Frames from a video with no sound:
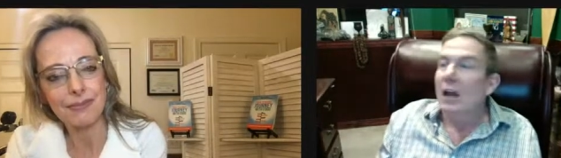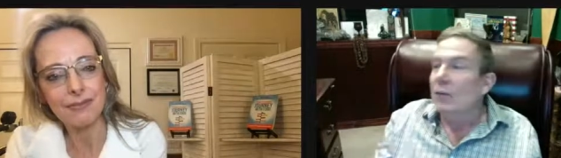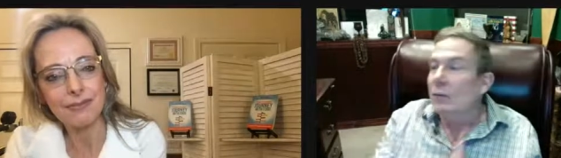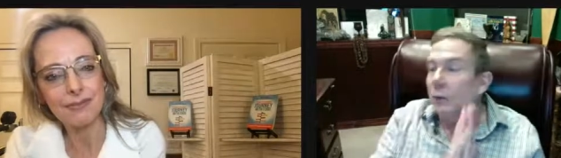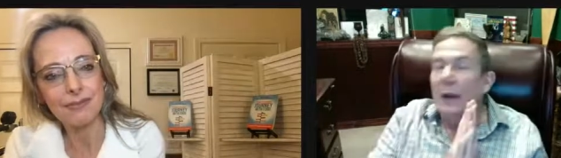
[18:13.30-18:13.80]

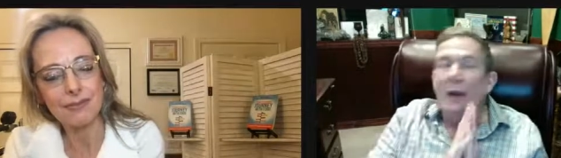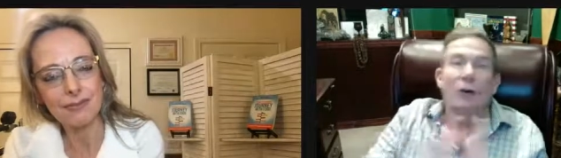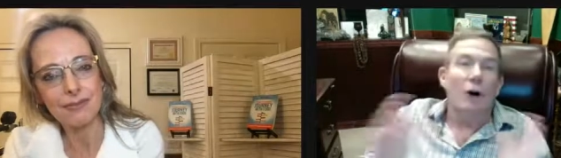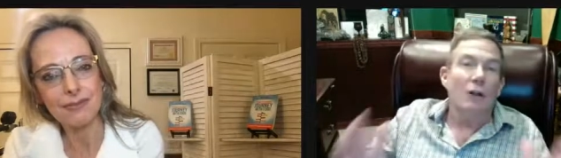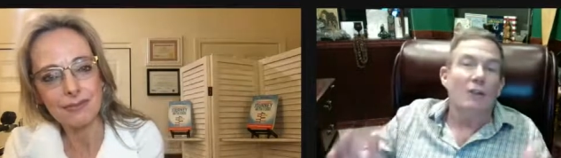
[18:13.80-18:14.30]
Speaker 1: Throughout
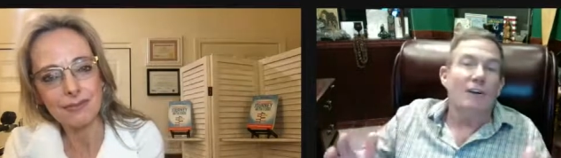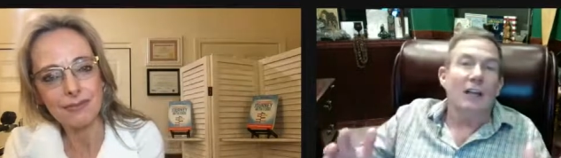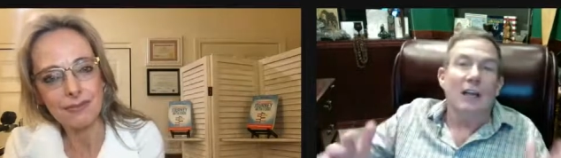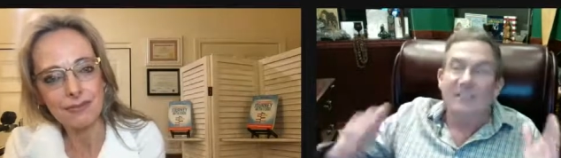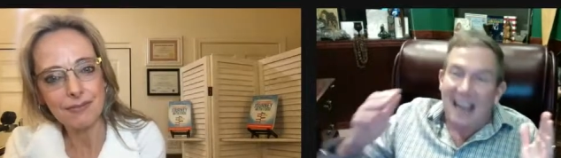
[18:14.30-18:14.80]
all of our life,
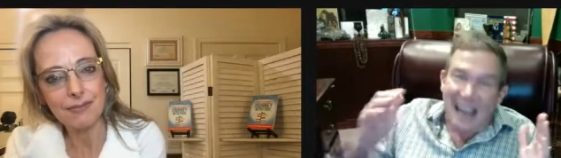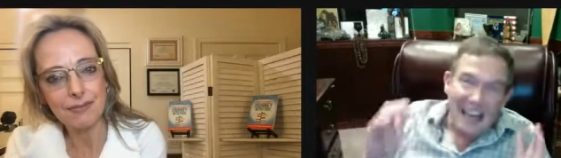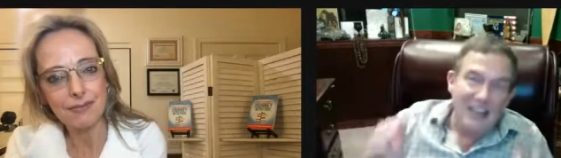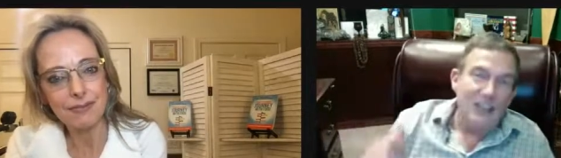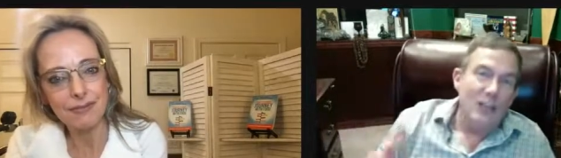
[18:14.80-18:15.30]
any
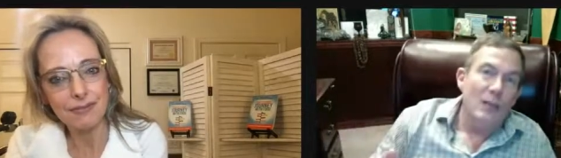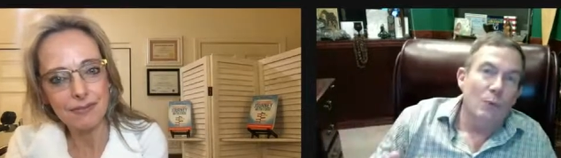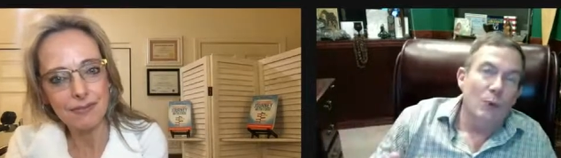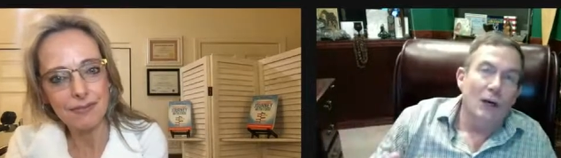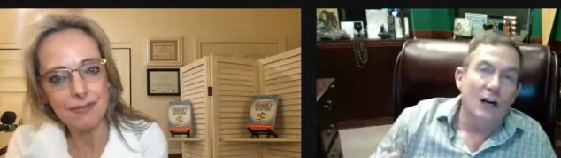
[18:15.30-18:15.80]
team we're
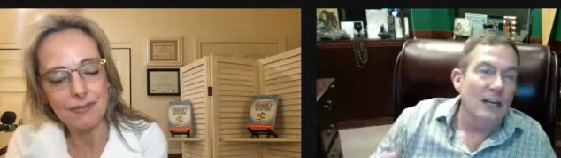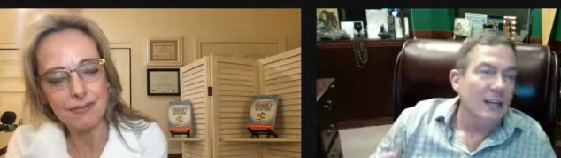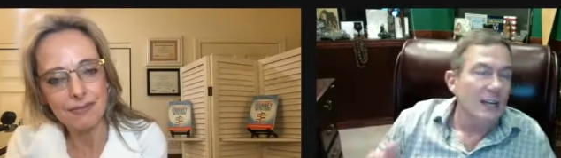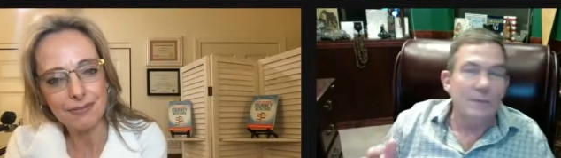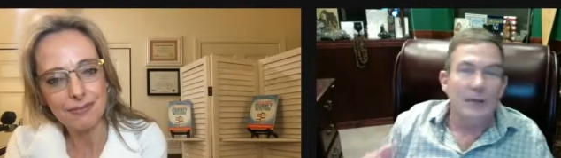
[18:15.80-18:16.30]
on,
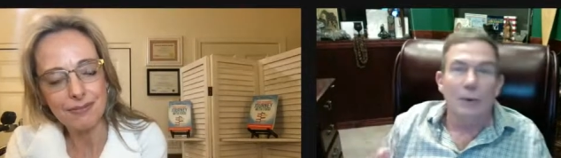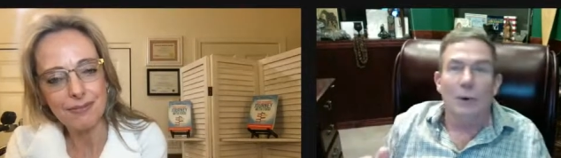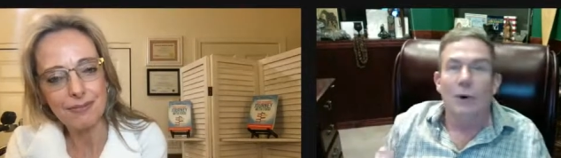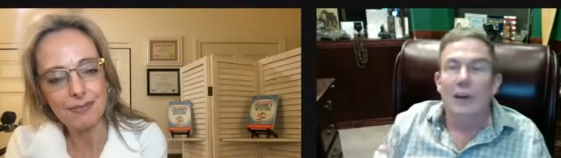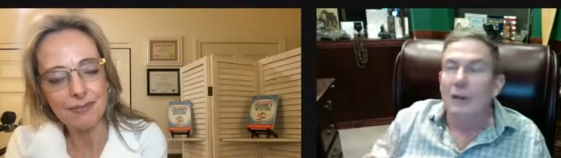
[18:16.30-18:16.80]
anybody we're
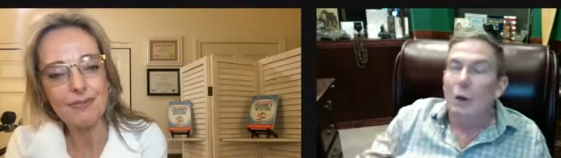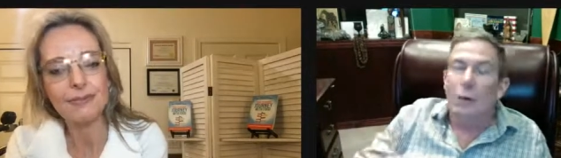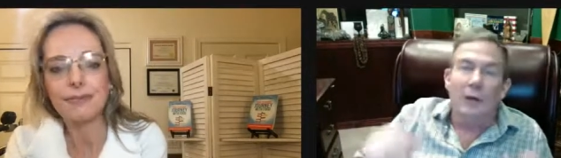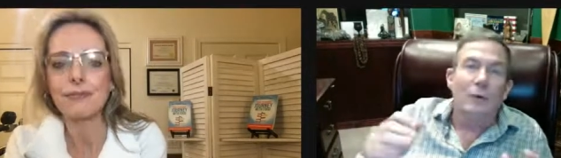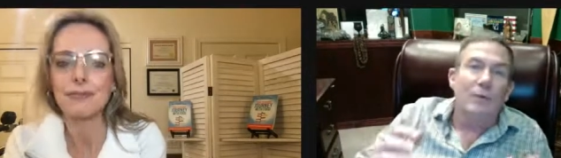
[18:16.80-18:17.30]
with, we're going
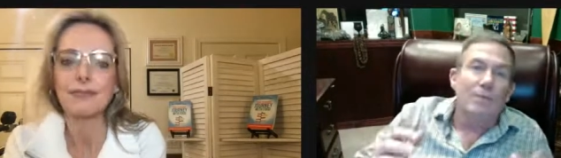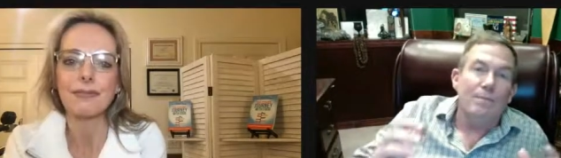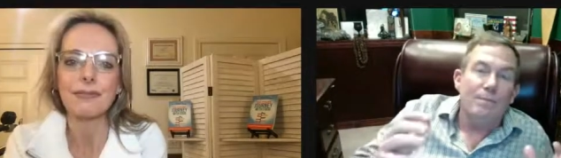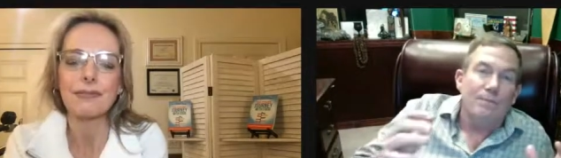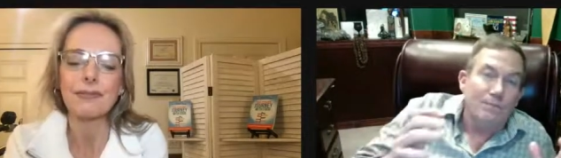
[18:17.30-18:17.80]
to with
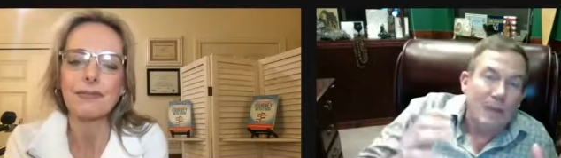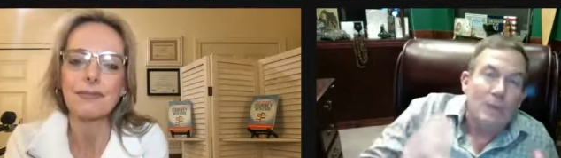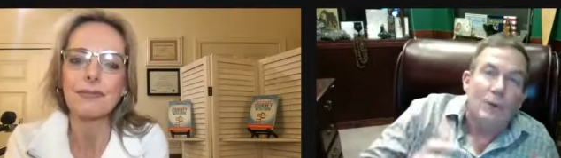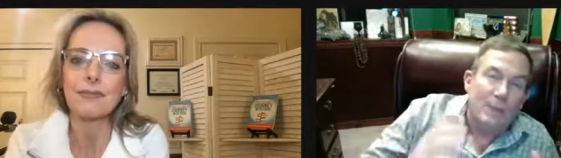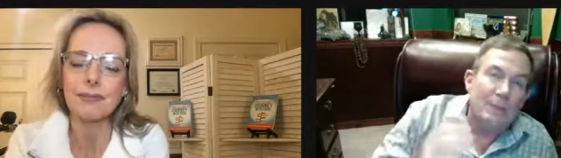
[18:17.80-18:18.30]
be with
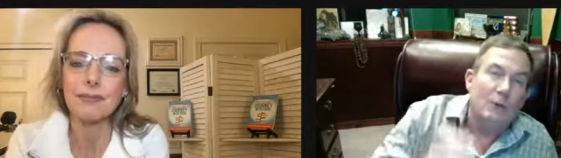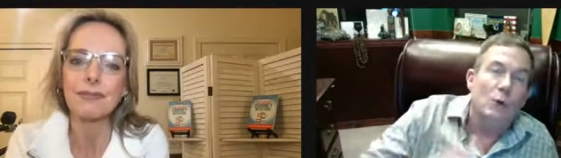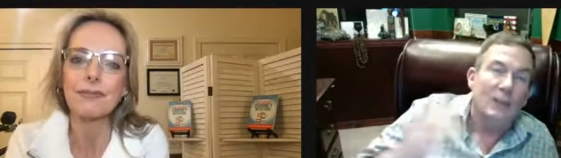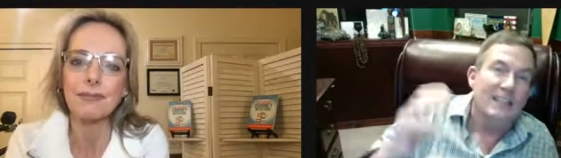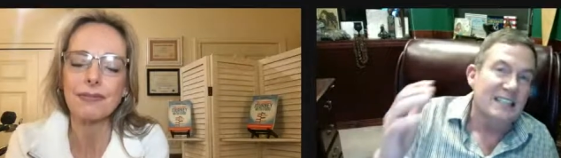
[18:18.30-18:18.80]
people who
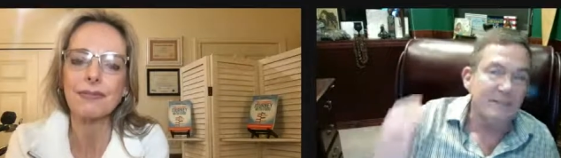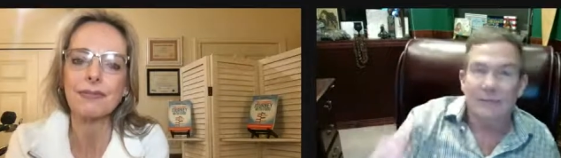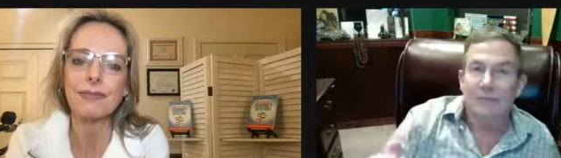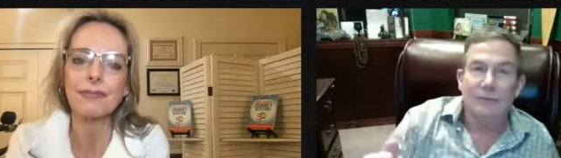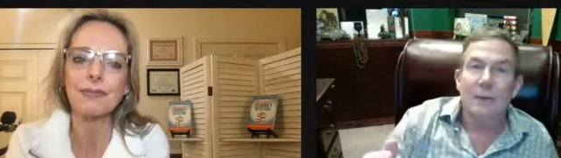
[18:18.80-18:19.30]
are different
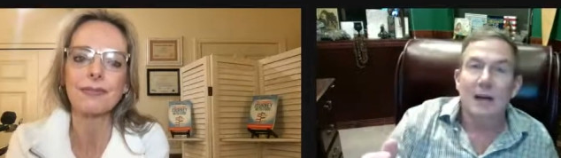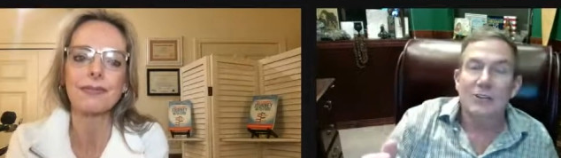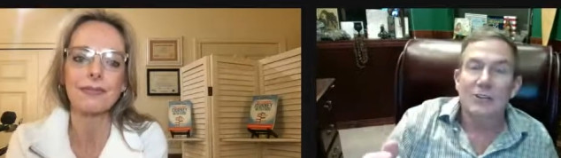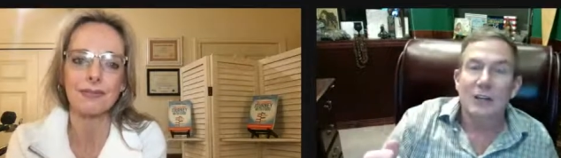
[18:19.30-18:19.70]
from us.